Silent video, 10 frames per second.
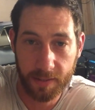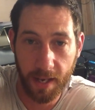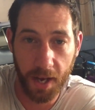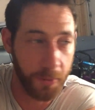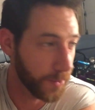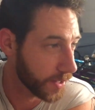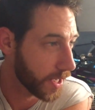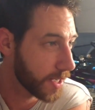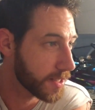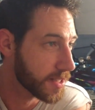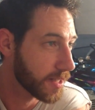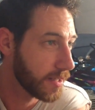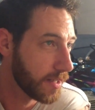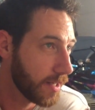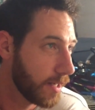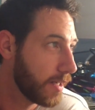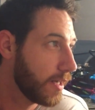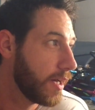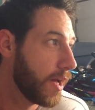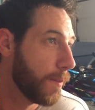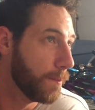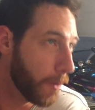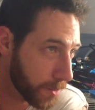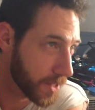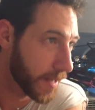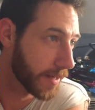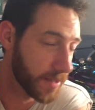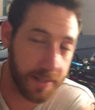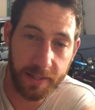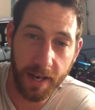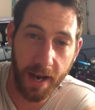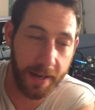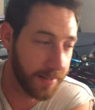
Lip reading: I realized most likely